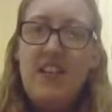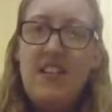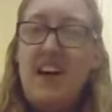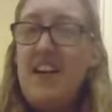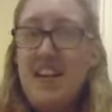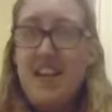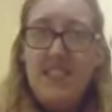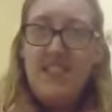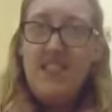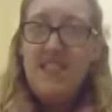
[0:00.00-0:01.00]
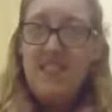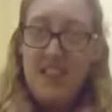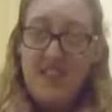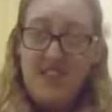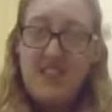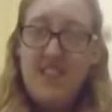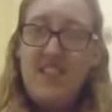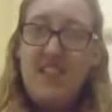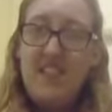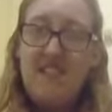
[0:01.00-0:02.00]
that it does
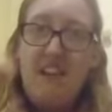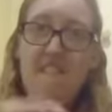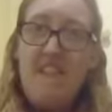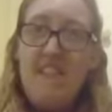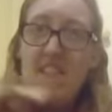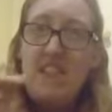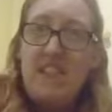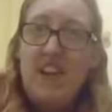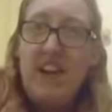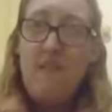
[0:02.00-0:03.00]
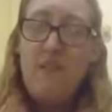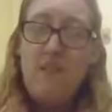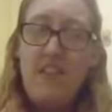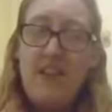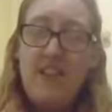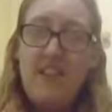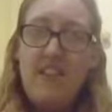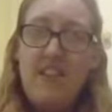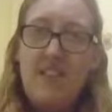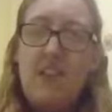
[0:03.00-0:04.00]
generally have a break,
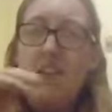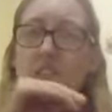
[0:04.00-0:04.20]
not